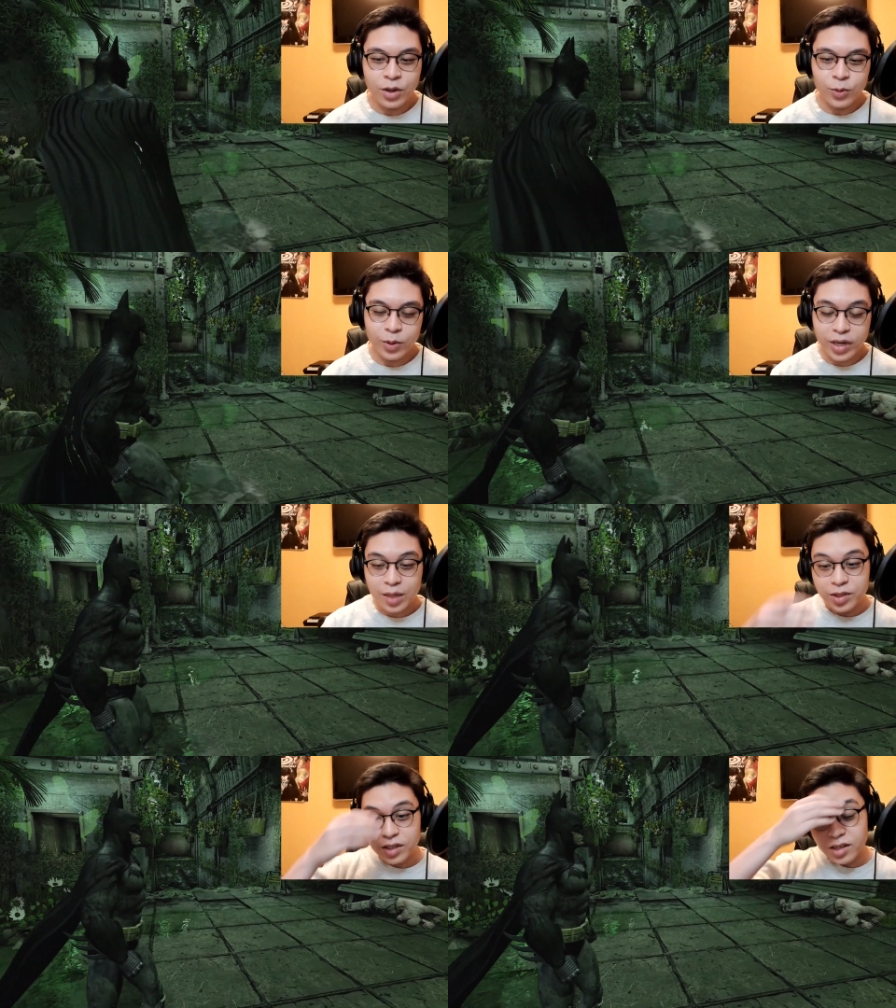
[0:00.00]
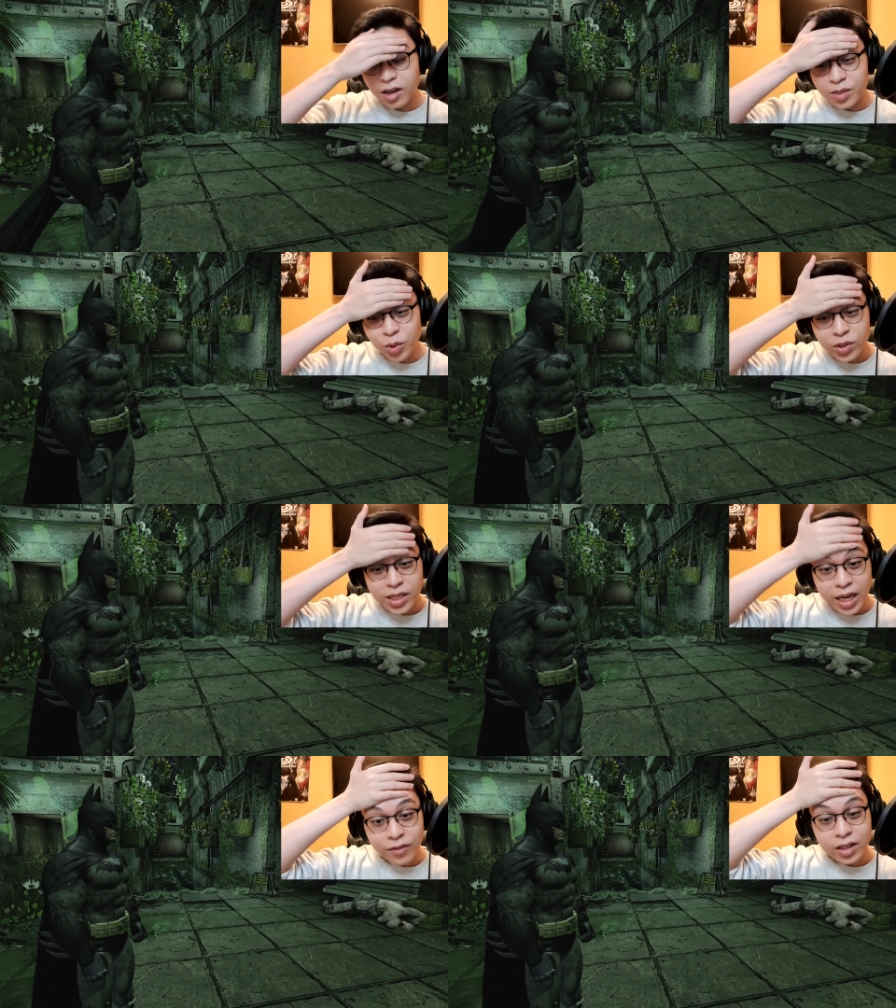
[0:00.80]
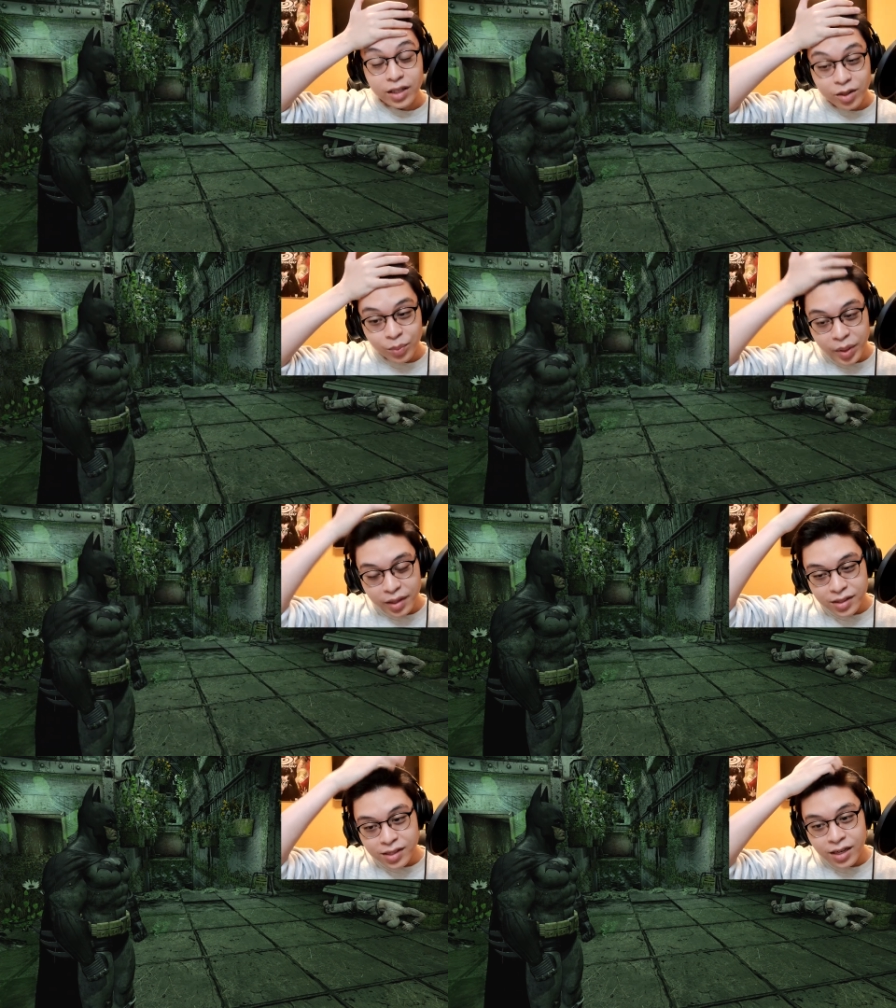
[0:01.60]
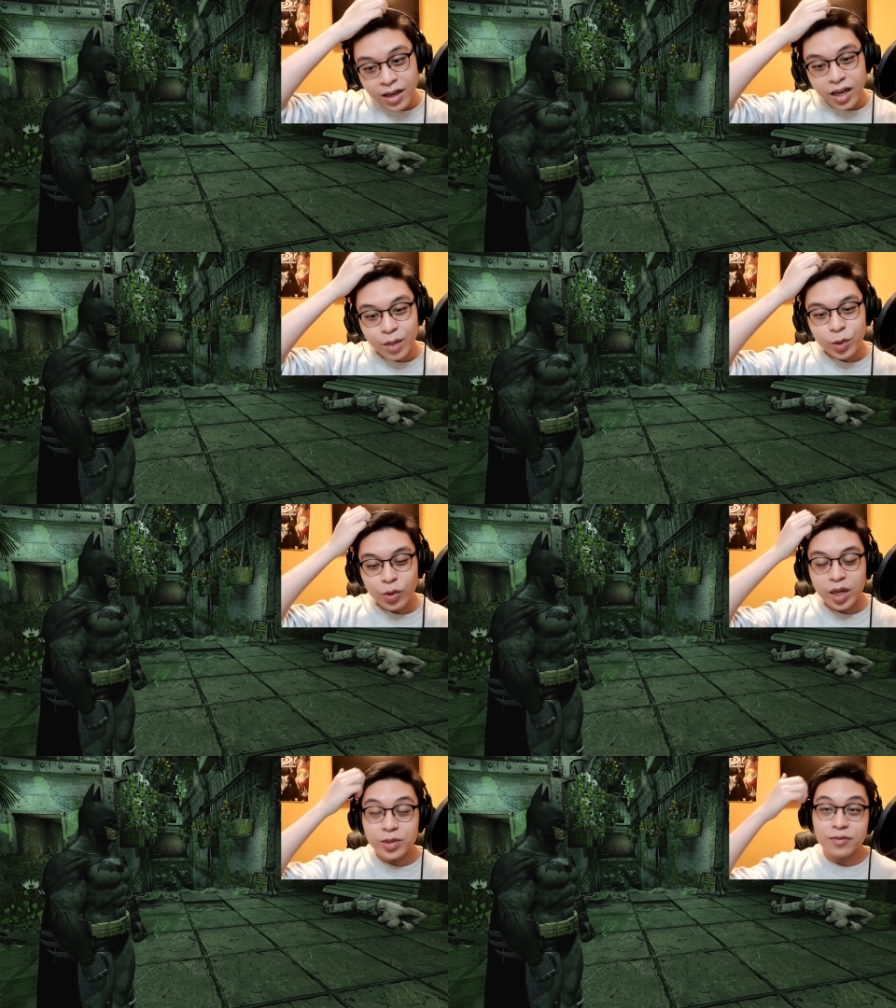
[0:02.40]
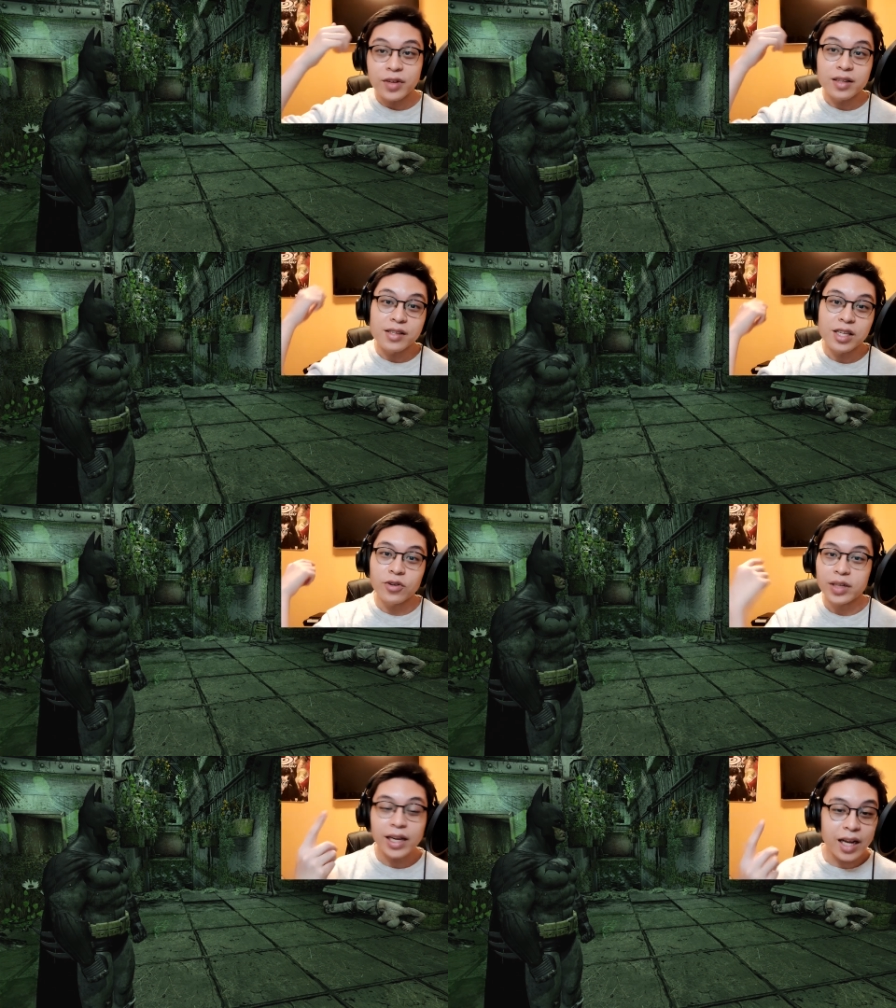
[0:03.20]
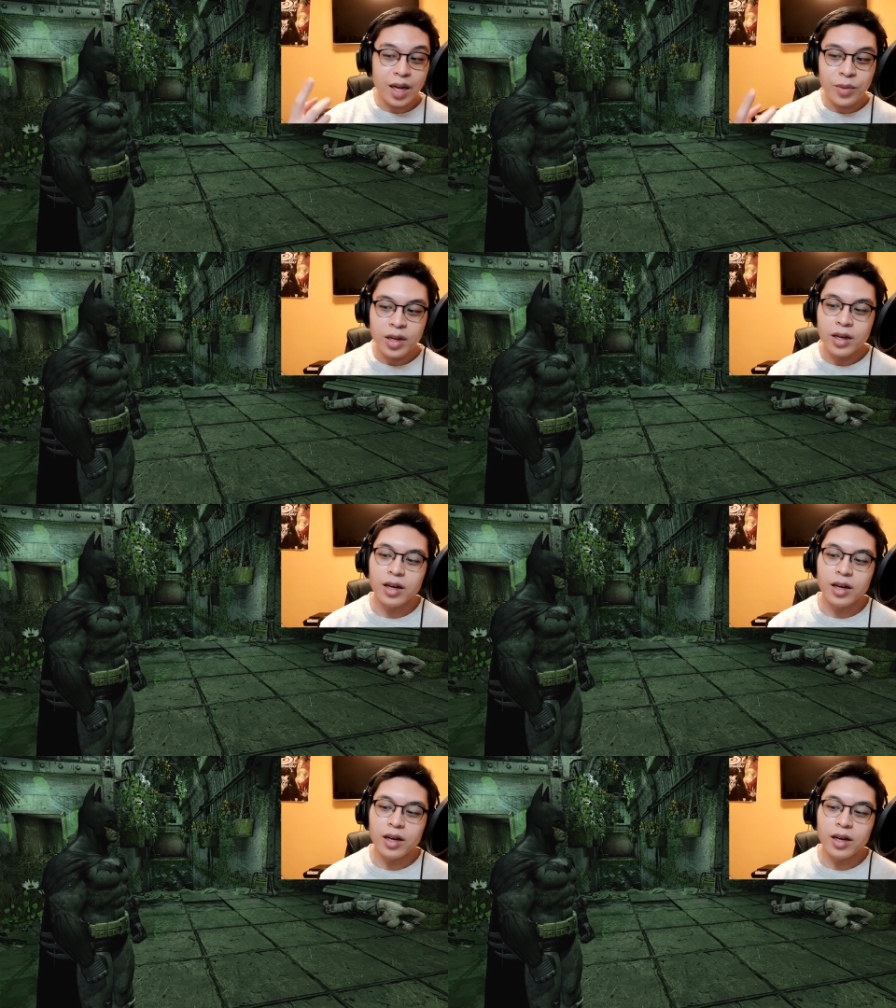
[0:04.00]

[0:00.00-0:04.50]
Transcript: We were able to talk to Poison Ivy a little bit. We were able to find the secret lab.